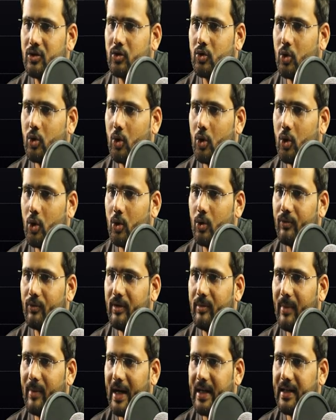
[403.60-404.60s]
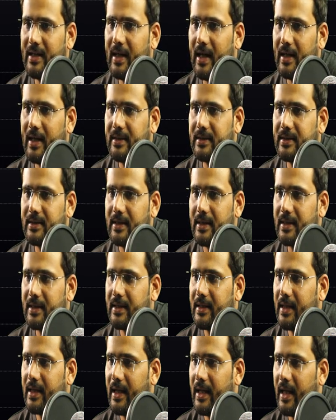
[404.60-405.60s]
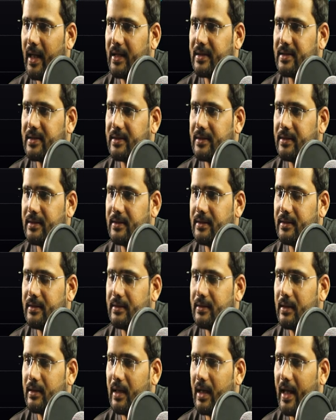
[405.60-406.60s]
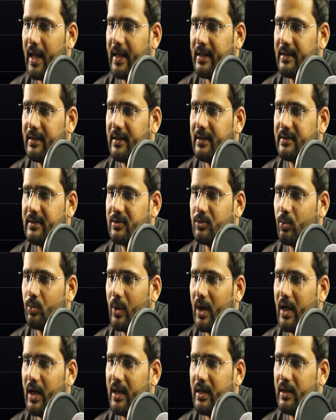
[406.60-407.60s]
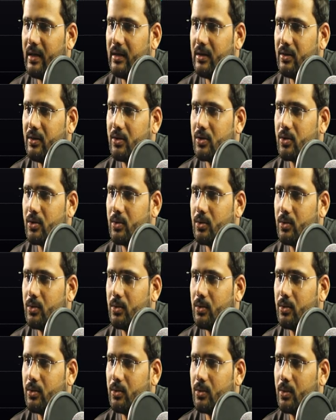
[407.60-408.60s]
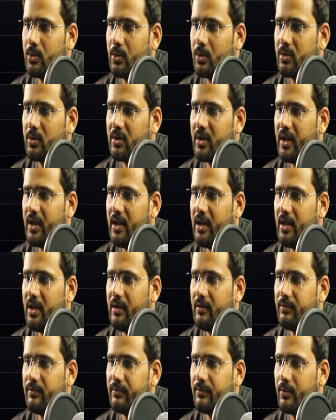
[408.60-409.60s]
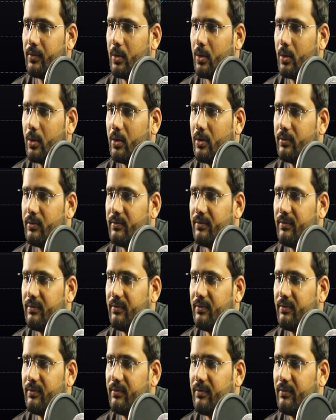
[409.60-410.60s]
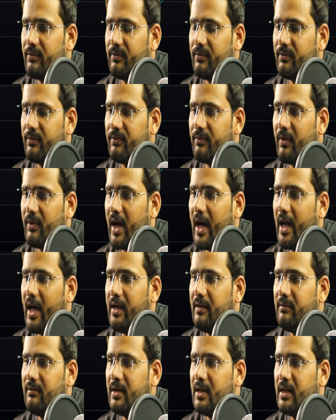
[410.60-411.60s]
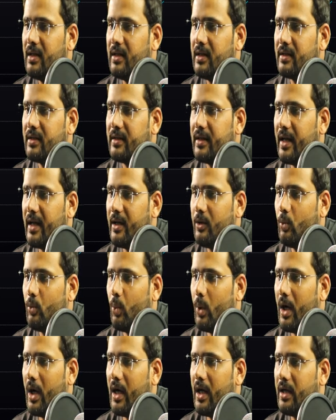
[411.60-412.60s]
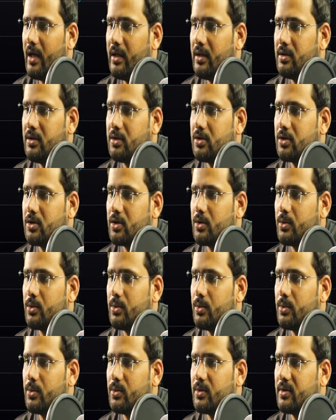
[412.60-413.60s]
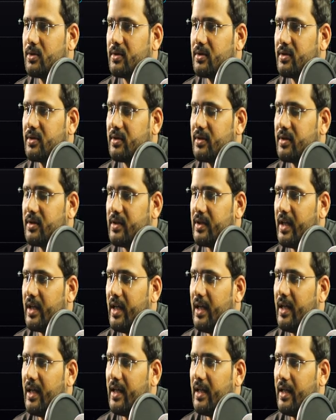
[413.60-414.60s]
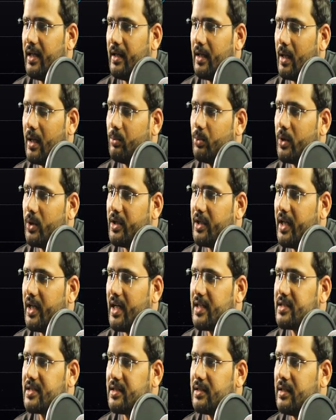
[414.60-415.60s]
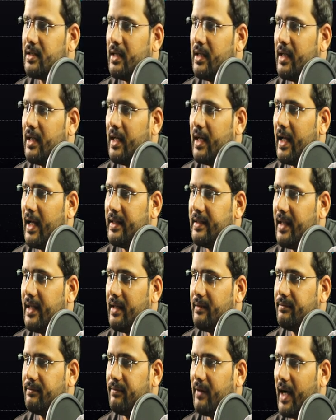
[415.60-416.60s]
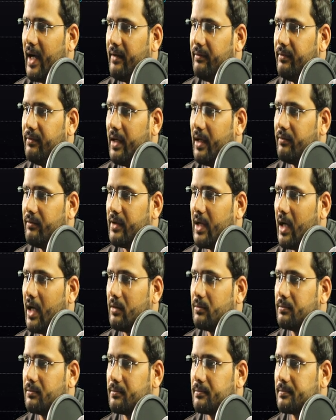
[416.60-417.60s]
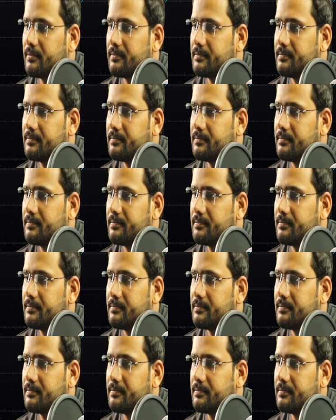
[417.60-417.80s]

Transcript: So we might get a correction like this: 1, 2, 3, 4, 5, then 1, 2, 3 in upward correction, and then 5 wave down.